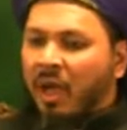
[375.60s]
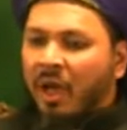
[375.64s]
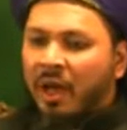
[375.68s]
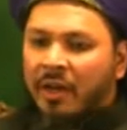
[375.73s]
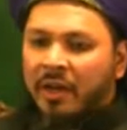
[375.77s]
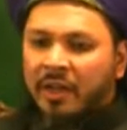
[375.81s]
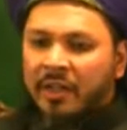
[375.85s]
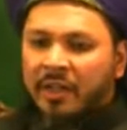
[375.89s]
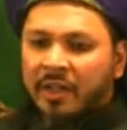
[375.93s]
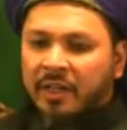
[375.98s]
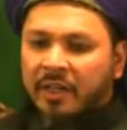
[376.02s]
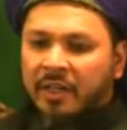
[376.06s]

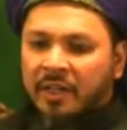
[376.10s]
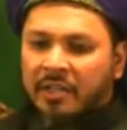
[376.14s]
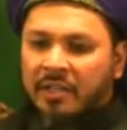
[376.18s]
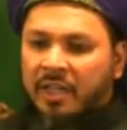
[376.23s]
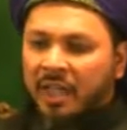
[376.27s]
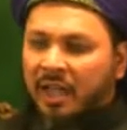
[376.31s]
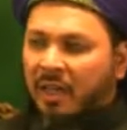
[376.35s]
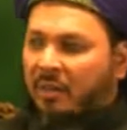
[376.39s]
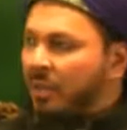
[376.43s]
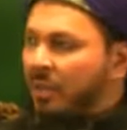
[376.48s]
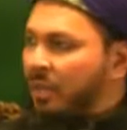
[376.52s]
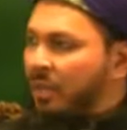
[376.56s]
at a dinner
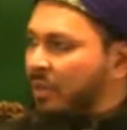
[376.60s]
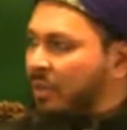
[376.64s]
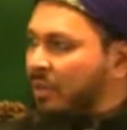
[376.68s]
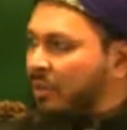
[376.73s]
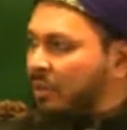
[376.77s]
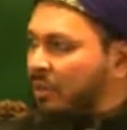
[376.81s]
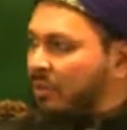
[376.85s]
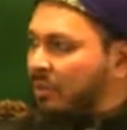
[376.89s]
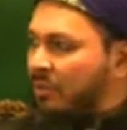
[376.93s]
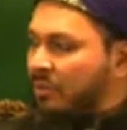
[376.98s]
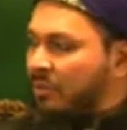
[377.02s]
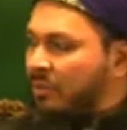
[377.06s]
table.
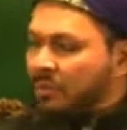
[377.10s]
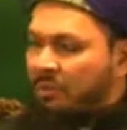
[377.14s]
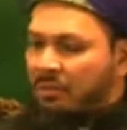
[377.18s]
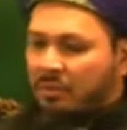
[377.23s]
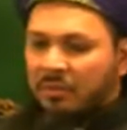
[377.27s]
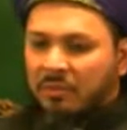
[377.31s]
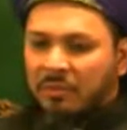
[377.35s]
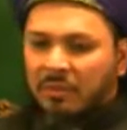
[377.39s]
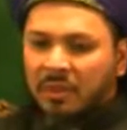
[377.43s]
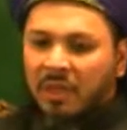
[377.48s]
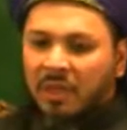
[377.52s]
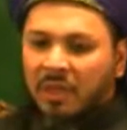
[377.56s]

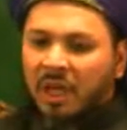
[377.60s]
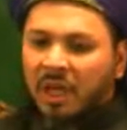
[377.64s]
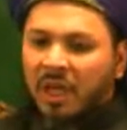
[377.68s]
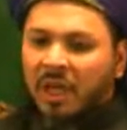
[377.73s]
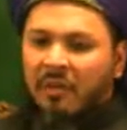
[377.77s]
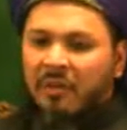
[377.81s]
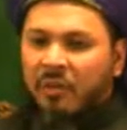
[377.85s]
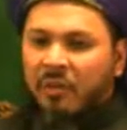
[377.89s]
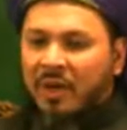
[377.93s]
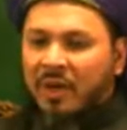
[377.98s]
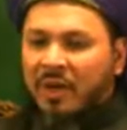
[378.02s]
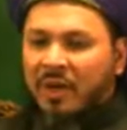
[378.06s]

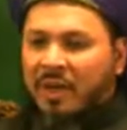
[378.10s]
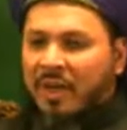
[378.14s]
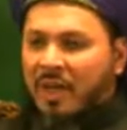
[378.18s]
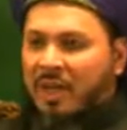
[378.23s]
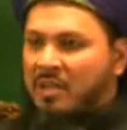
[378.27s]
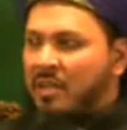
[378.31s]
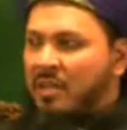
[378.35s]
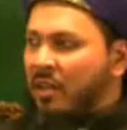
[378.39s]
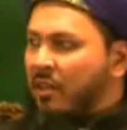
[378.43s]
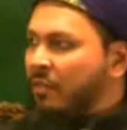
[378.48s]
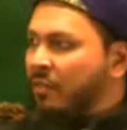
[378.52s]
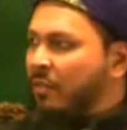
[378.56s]
Everyone
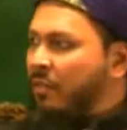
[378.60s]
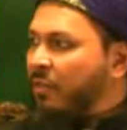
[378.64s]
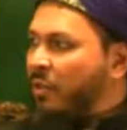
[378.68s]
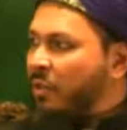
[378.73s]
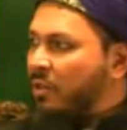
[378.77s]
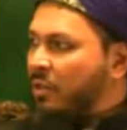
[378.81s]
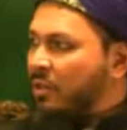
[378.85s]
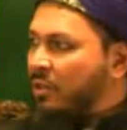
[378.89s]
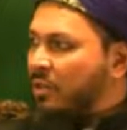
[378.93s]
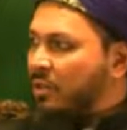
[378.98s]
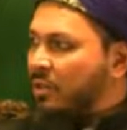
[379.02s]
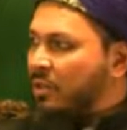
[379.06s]
has their
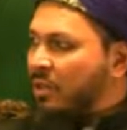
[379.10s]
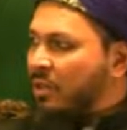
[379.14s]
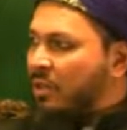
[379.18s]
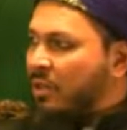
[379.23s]
food,